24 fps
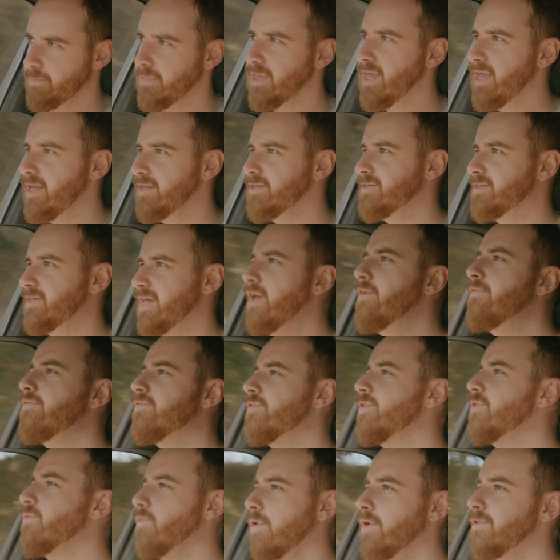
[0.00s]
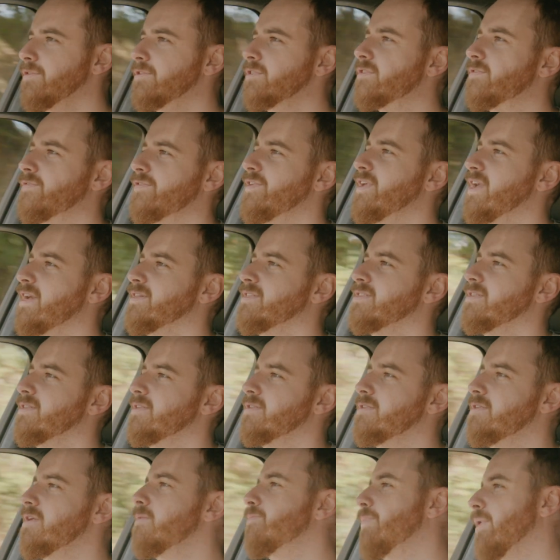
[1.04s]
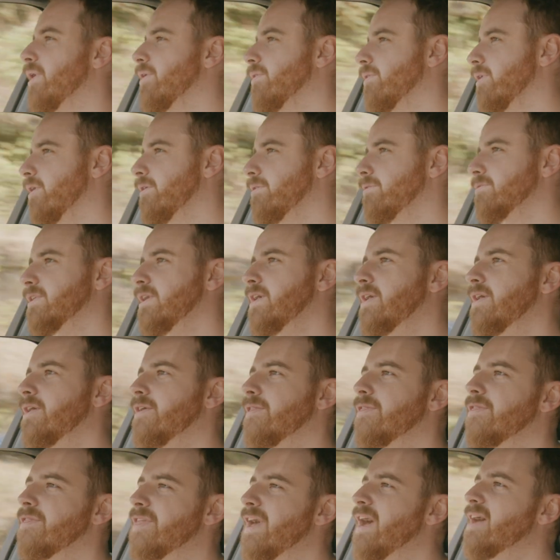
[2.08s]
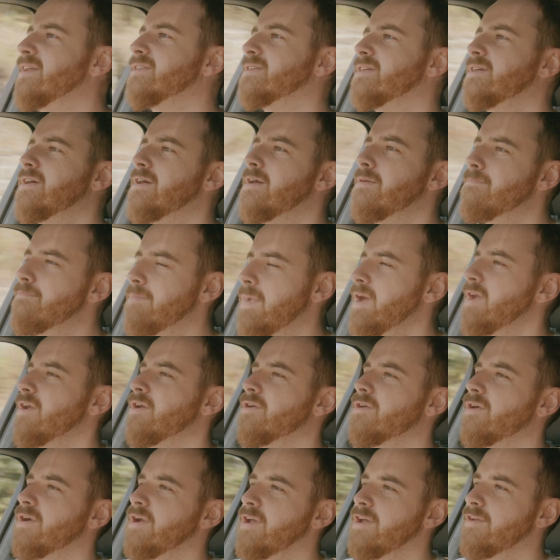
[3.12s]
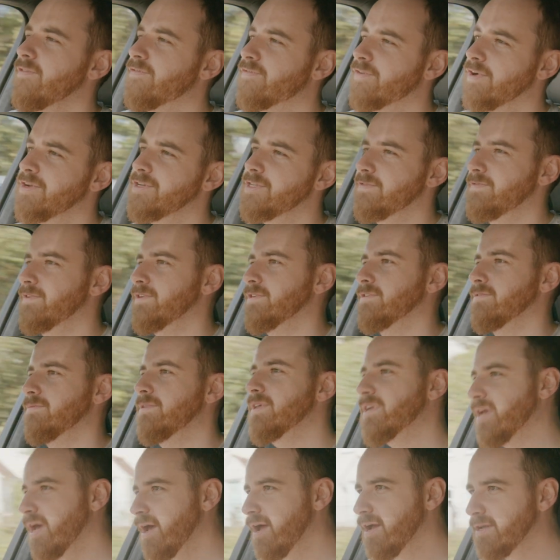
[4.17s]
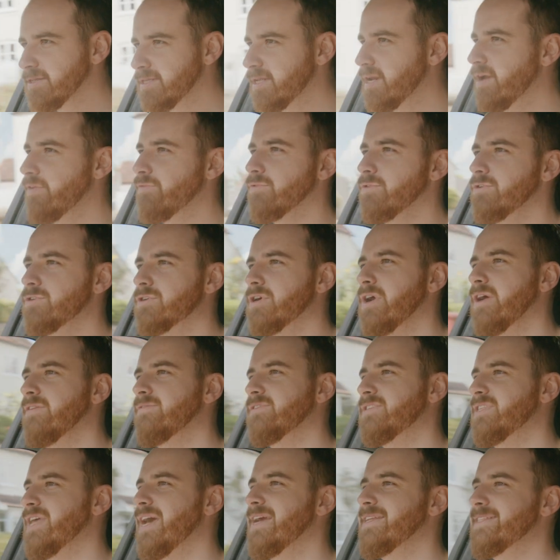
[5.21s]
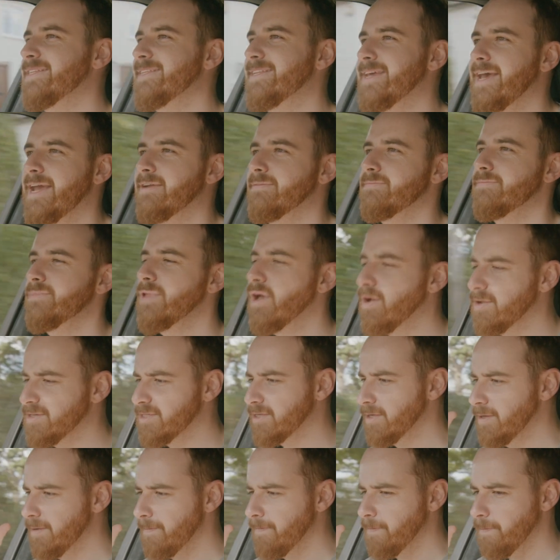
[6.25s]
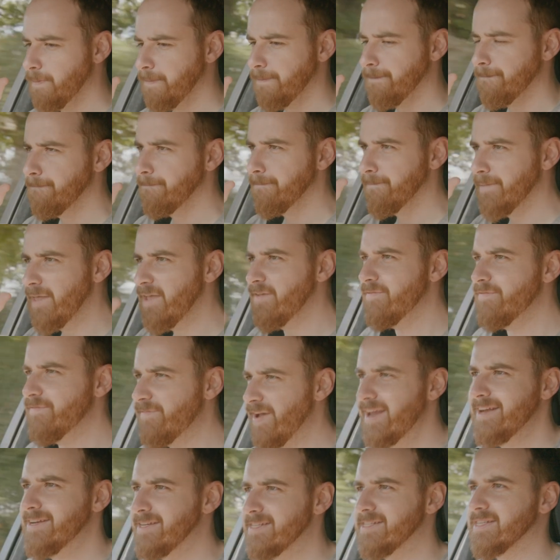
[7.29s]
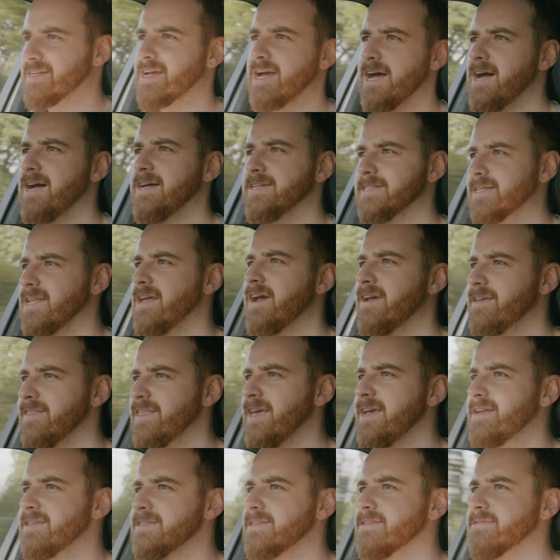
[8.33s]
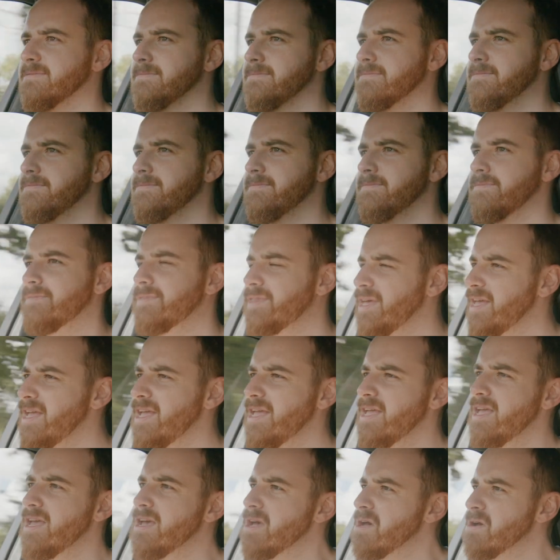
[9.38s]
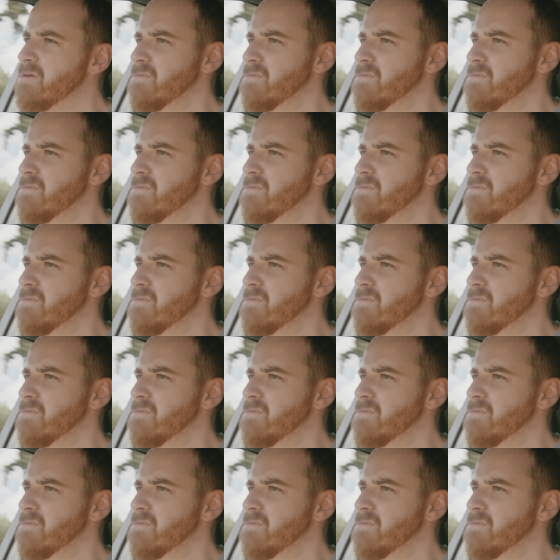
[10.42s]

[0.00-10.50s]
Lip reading: It's everyone's Fiestas, your Polos, that Micra in front of us, the cars that everyone drives day to day, not event cars like this. The,